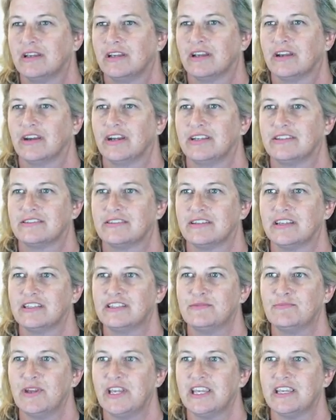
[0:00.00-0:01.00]
All right, so
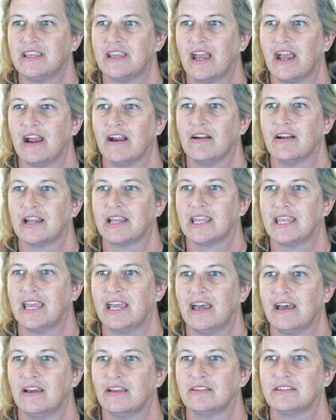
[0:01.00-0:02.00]
let's make our
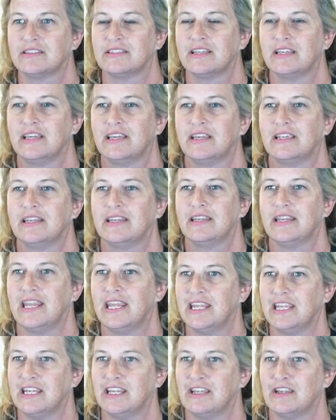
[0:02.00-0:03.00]
account
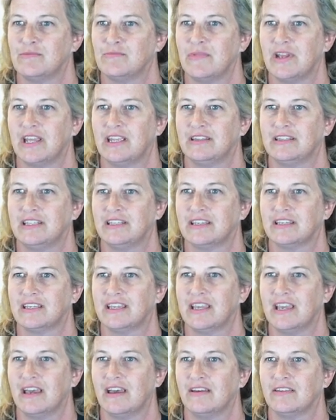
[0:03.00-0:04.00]
name and the
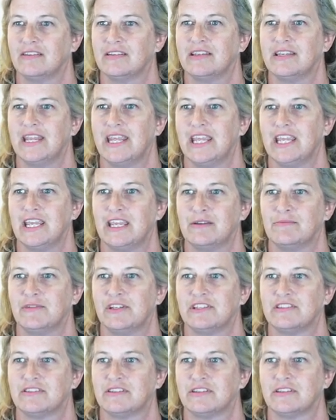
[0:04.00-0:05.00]
account name
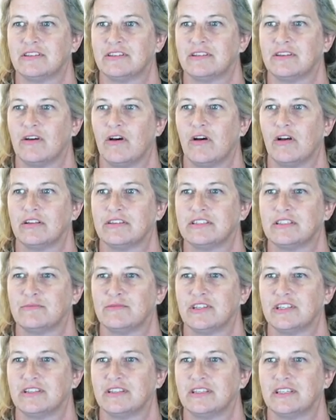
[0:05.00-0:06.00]
is going to
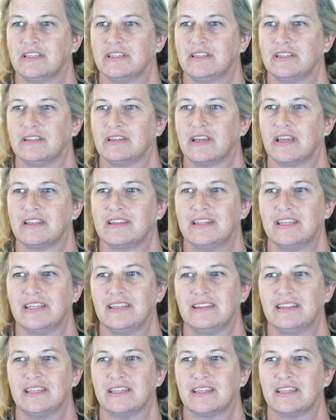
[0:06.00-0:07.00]
ultimately i
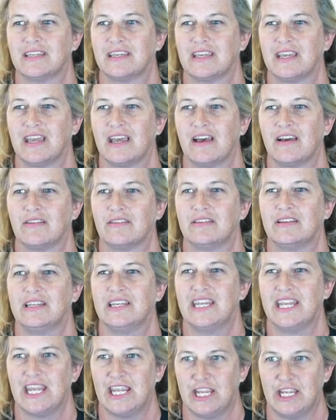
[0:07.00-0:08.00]
think the account
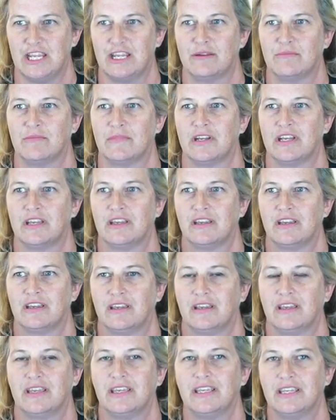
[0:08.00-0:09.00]
name
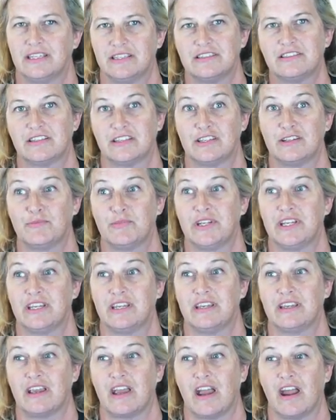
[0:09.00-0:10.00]
is going to
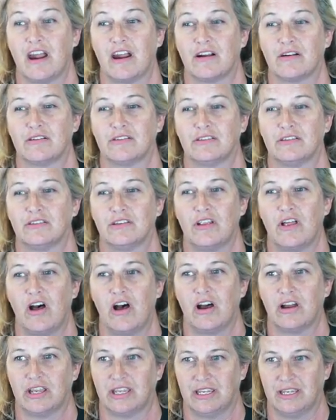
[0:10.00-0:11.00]
be our
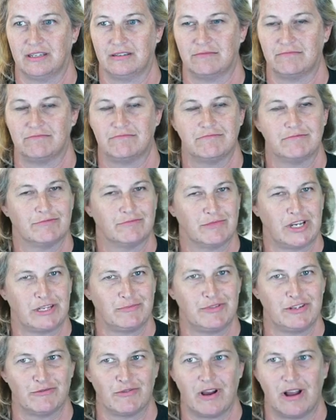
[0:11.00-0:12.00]
login
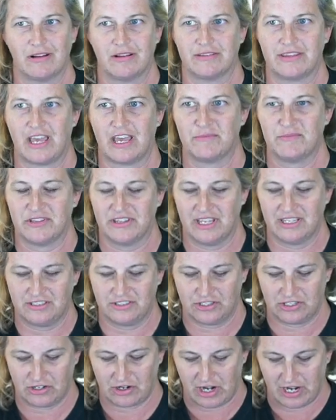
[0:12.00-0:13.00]
might be wrong on that but
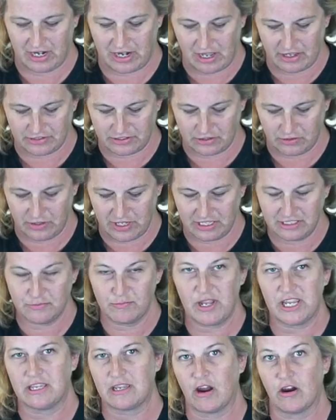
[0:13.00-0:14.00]
let's try it out so let's
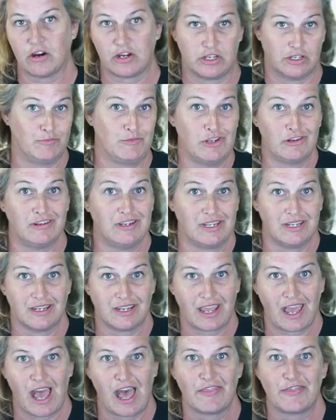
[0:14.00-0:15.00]
make our community
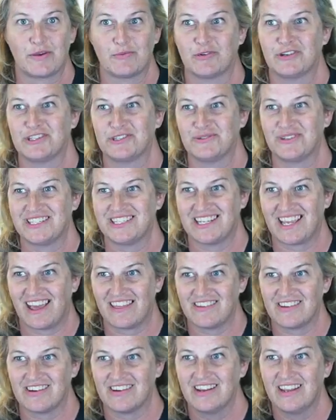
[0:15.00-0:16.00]
account that we're doing
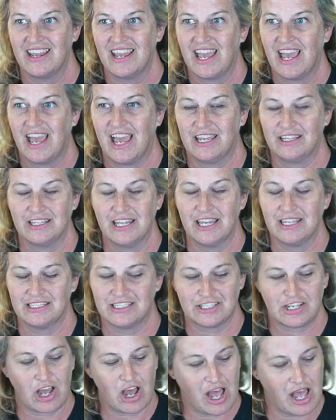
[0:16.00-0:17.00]
together and
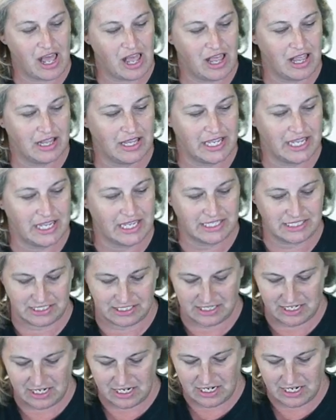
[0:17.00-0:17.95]
let's call it